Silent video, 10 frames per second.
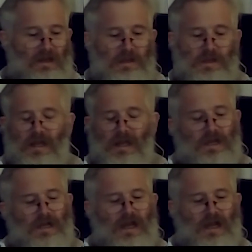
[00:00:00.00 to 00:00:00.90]
It's
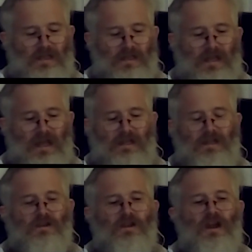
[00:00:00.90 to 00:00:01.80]
a lot of
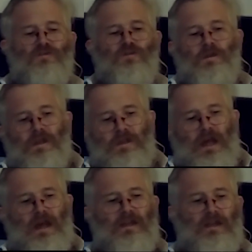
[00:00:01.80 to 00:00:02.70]
little countries.
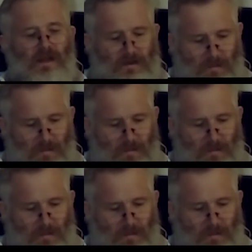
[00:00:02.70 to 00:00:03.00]
Exactly. Yeah.